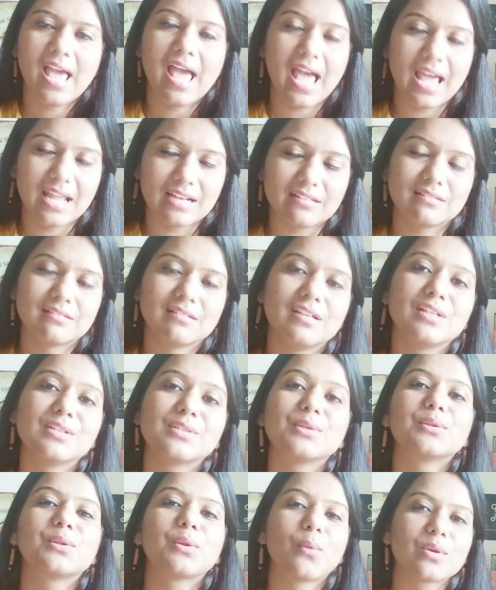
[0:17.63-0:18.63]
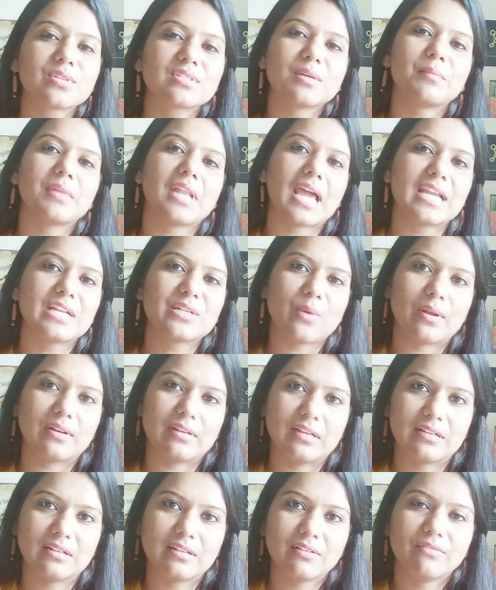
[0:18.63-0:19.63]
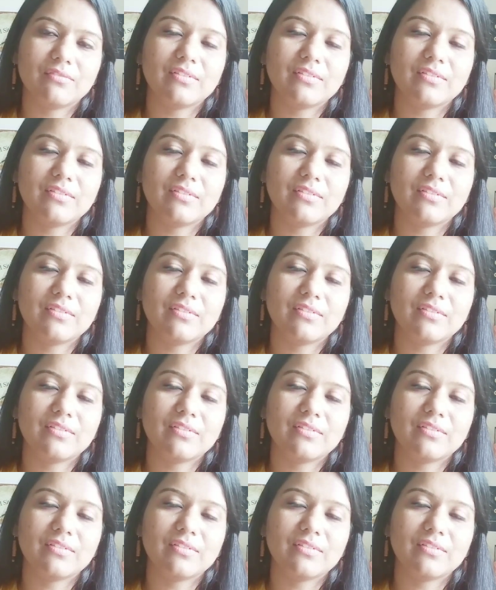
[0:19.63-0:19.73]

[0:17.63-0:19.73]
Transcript: And to throw some light on it,